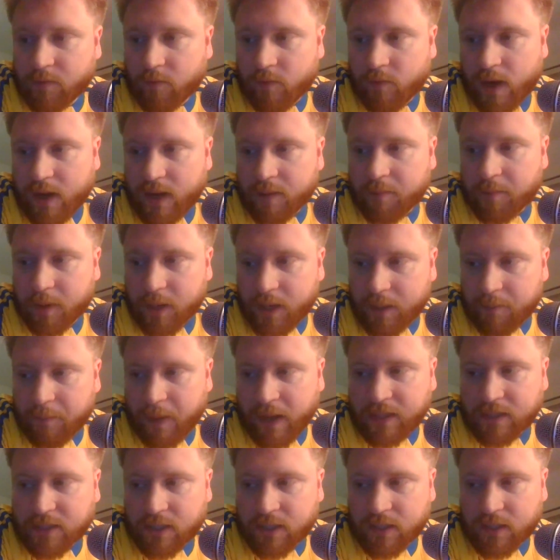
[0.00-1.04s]
read it. But he
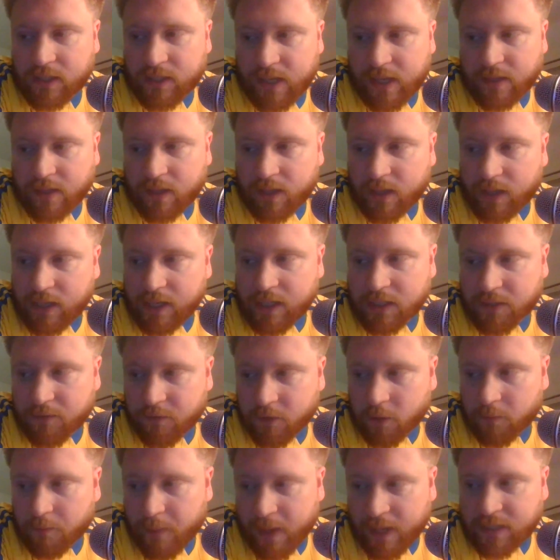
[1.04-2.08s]
basically said that Leeds have
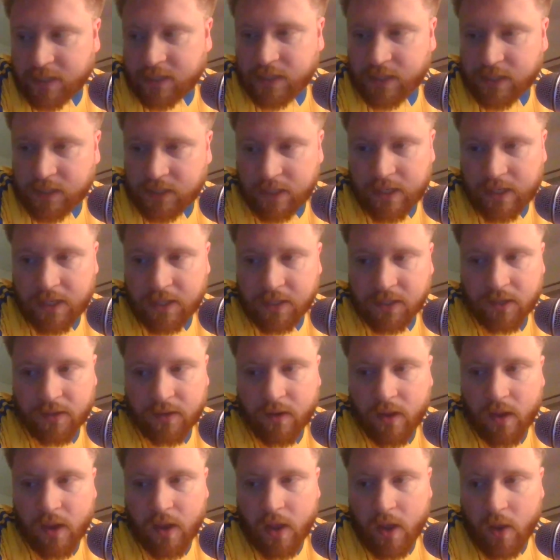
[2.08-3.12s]
looked better this
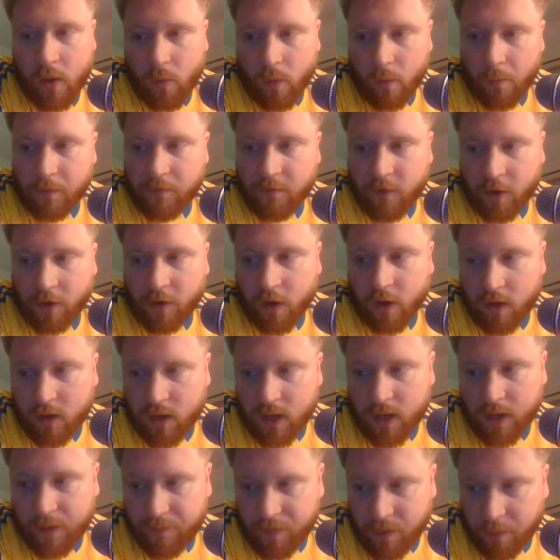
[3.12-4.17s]
season when we've gone
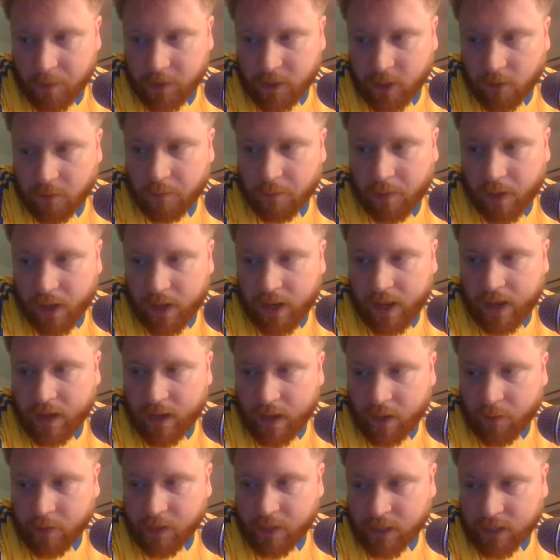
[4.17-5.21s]
longer and we don't play like
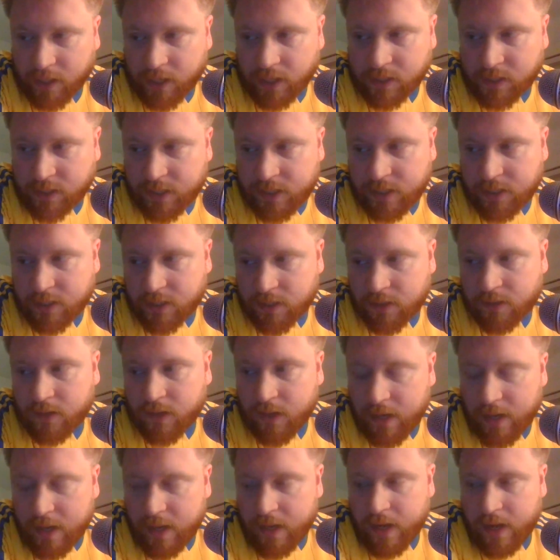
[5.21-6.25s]
we did last season.
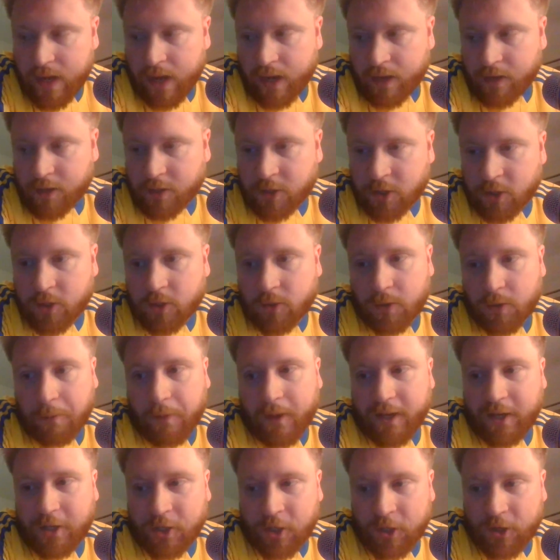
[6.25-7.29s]
And as soon as we
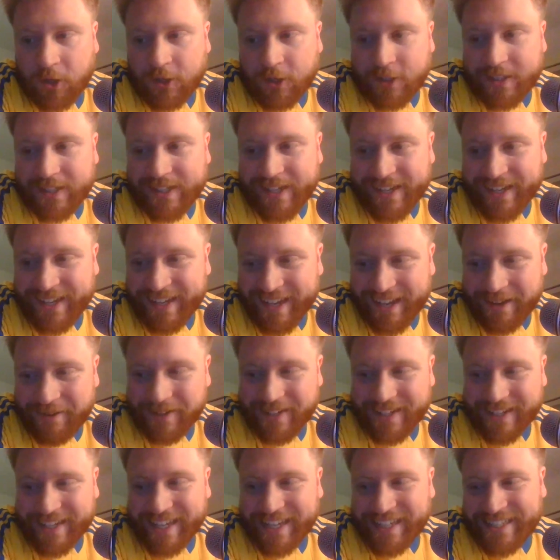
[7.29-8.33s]
play shorter, like we
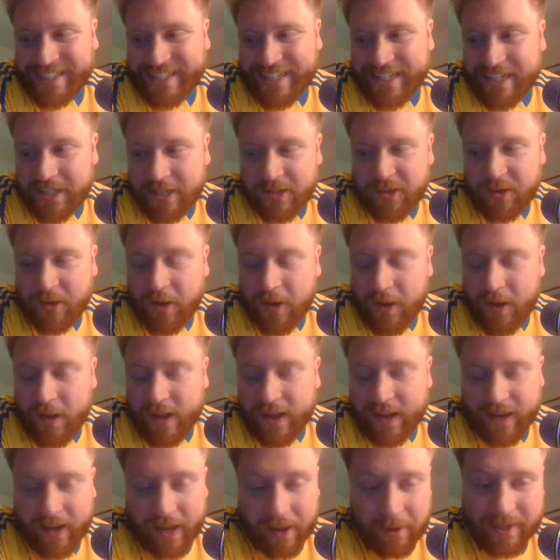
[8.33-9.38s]
did last season,
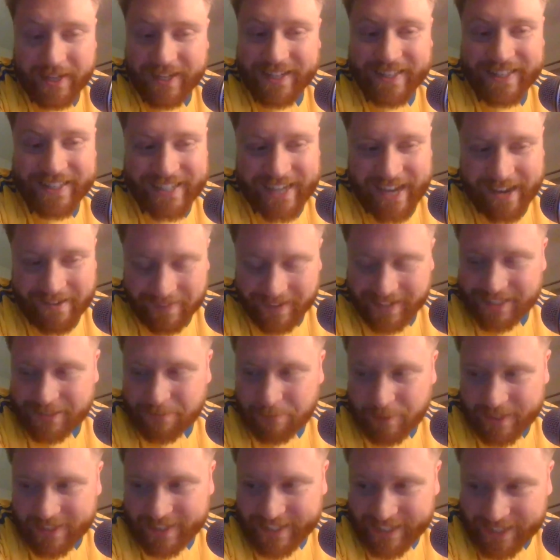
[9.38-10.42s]
like we did in this game against
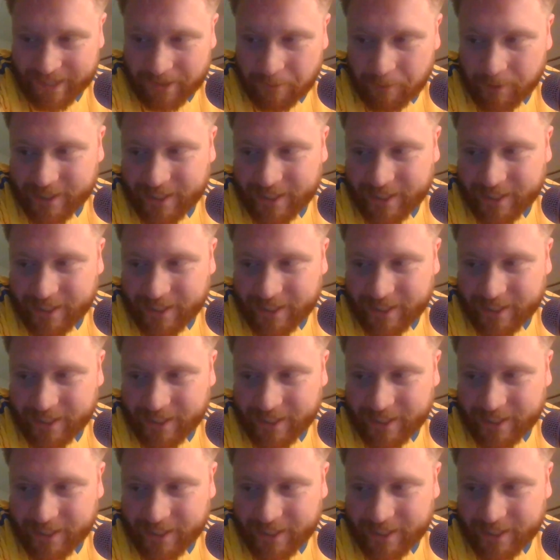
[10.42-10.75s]
Burnley, we